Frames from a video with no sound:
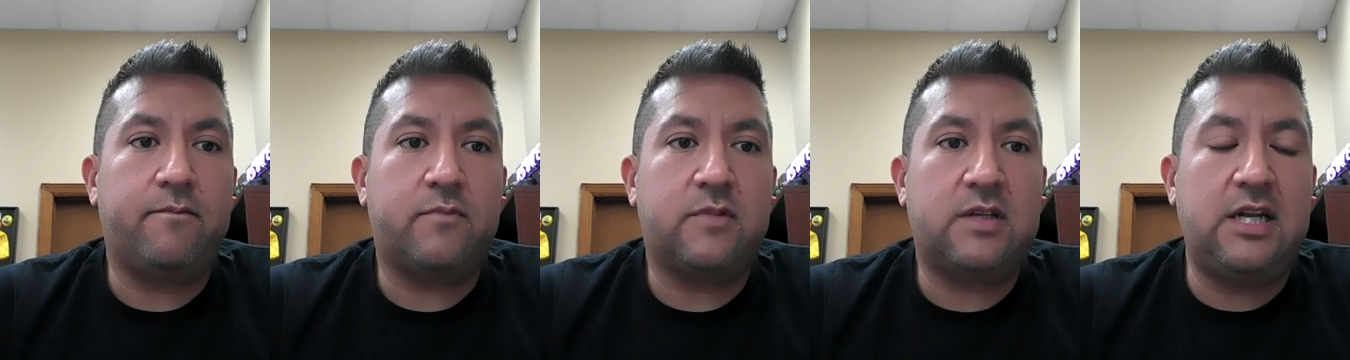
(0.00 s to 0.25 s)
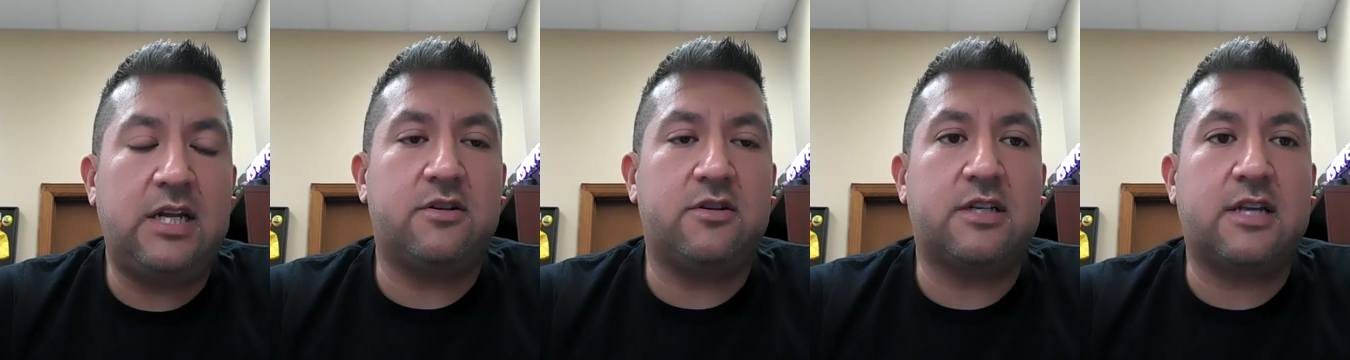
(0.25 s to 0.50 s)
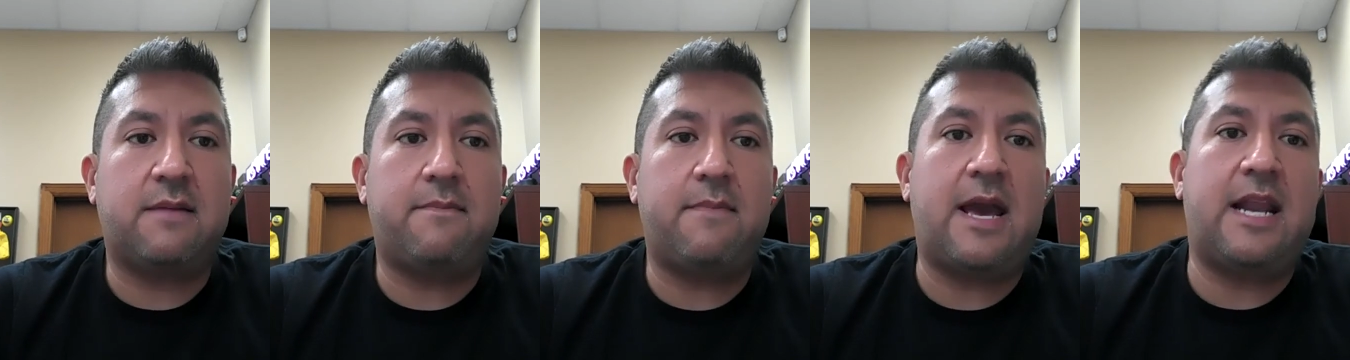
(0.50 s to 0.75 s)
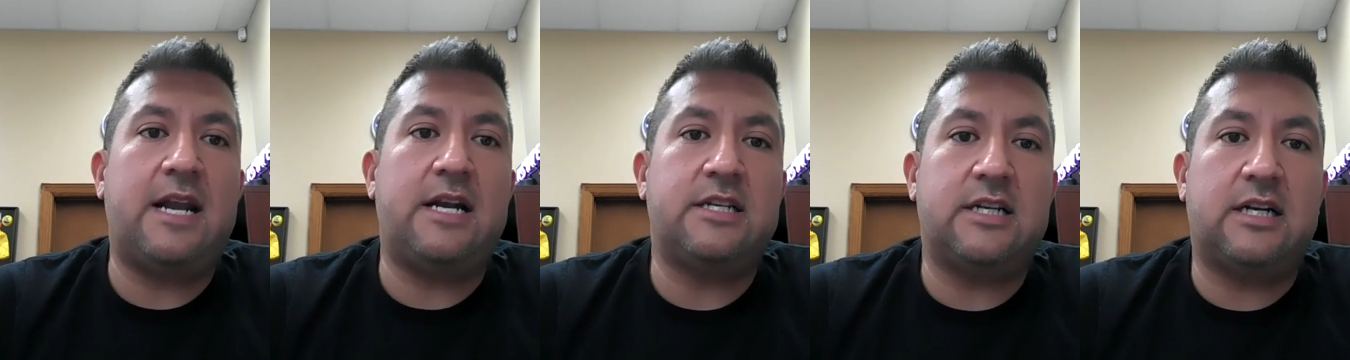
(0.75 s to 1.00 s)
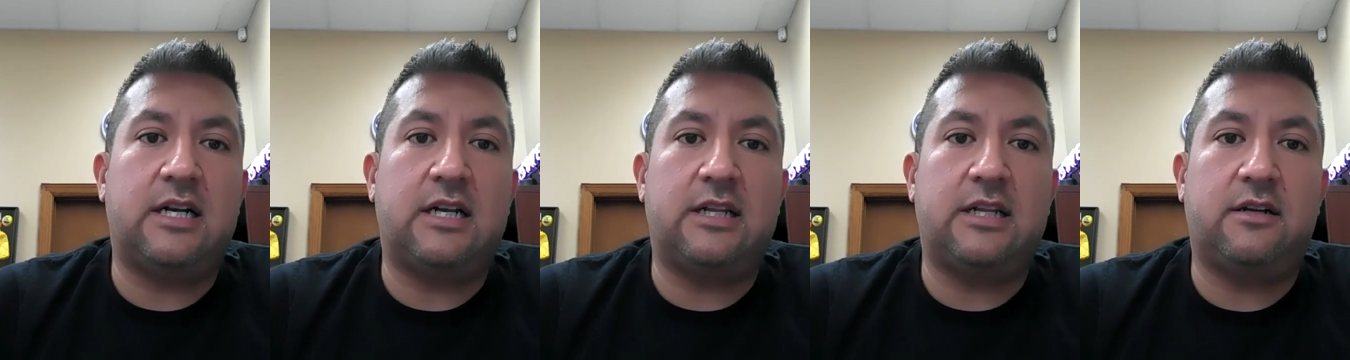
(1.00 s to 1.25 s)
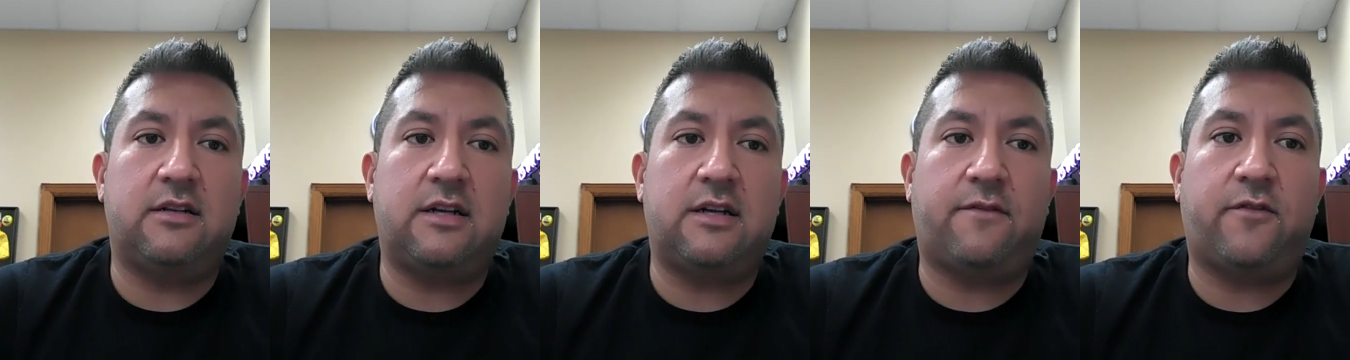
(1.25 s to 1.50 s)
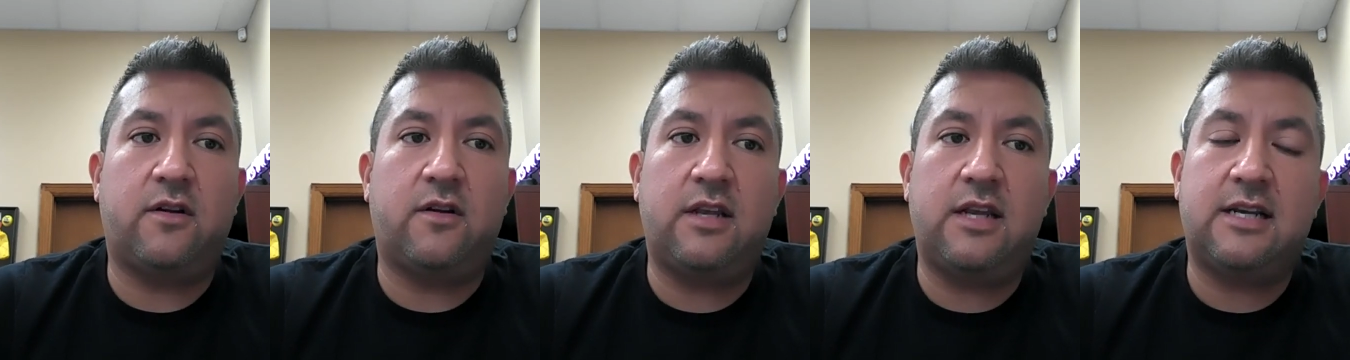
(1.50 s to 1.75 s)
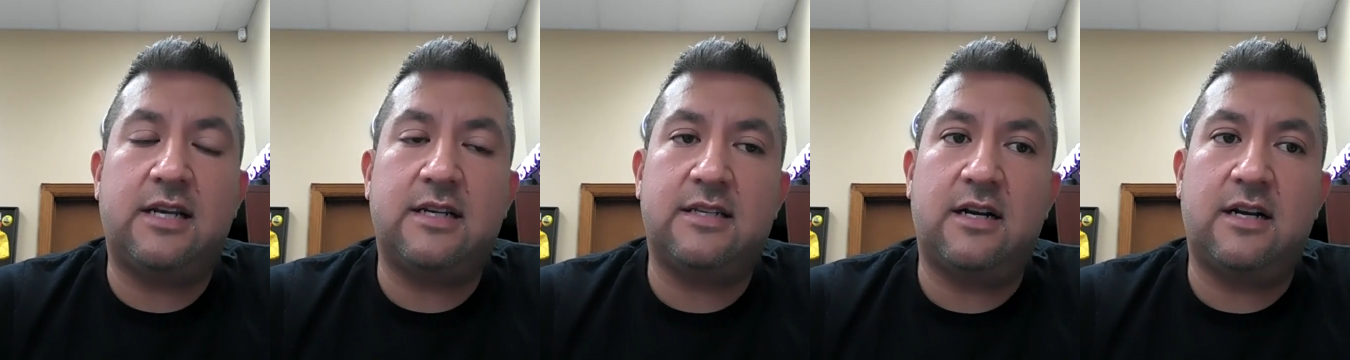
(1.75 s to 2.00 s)
Teachers can manage it a little
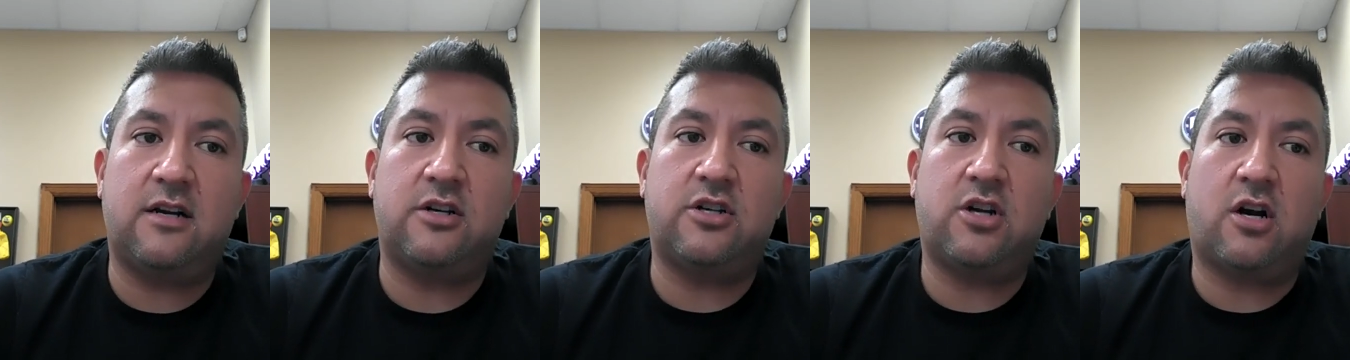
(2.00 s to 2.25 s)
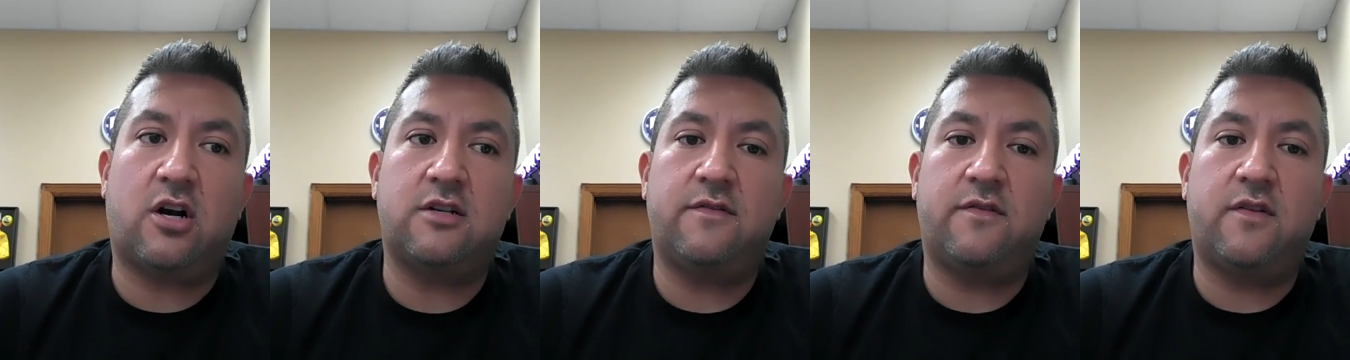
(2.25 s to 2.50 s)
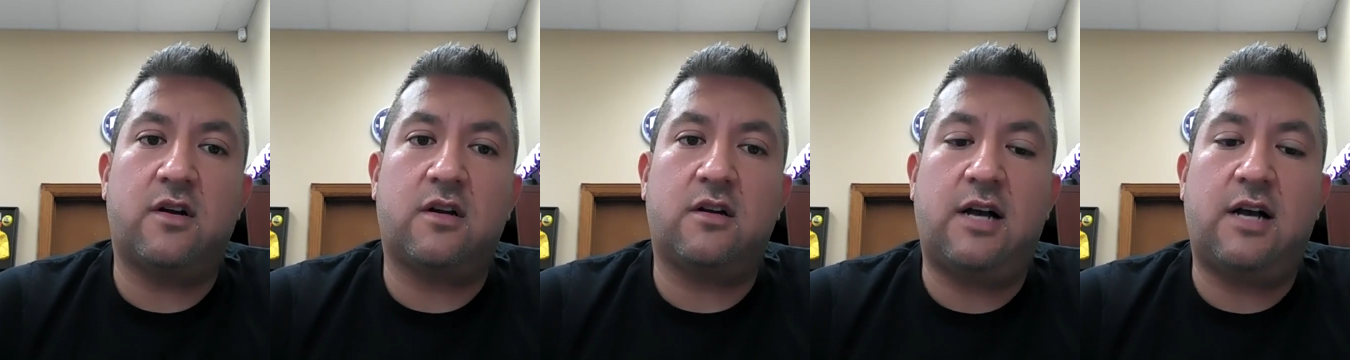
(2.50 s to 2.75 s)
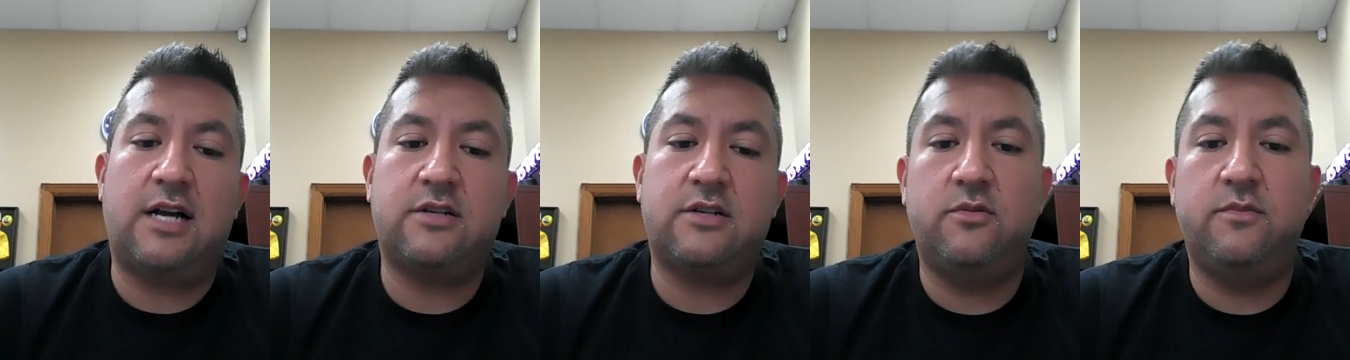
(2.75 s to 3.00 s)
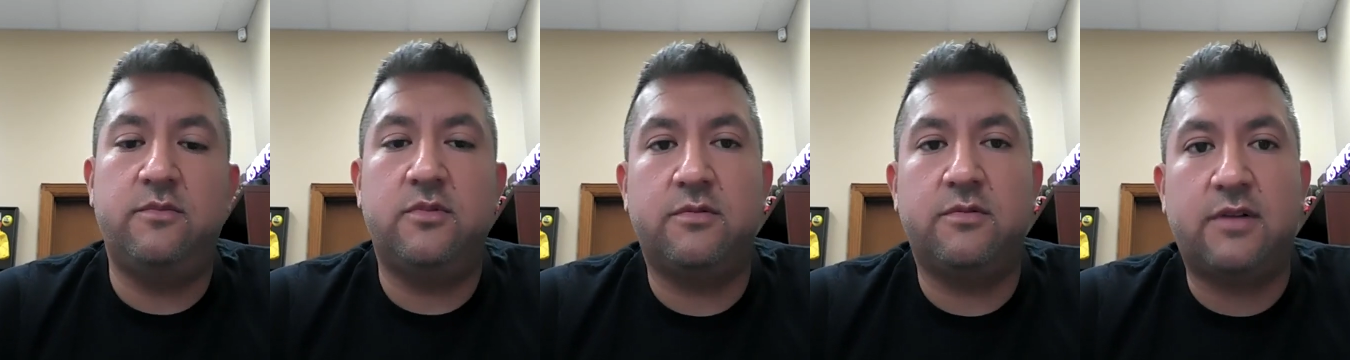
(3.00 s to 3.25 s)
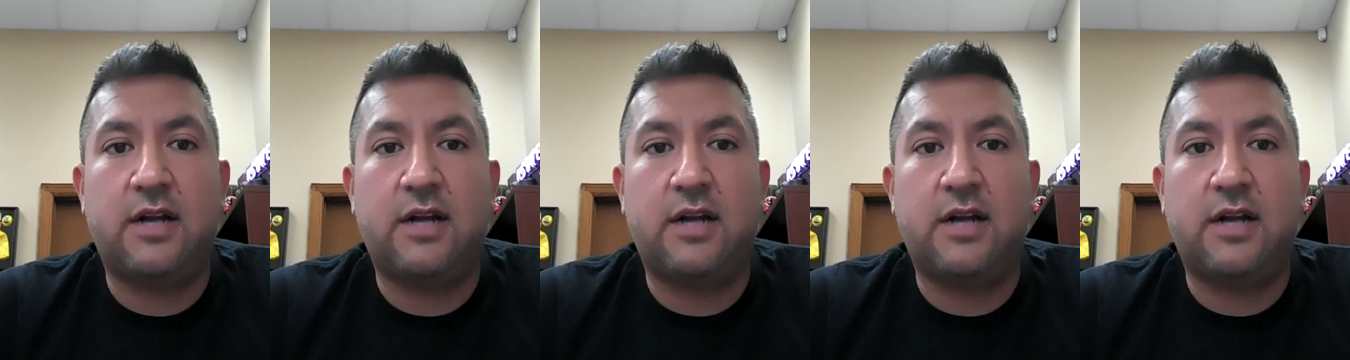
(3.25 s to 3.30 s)
differently because they're in charge of their classrooms.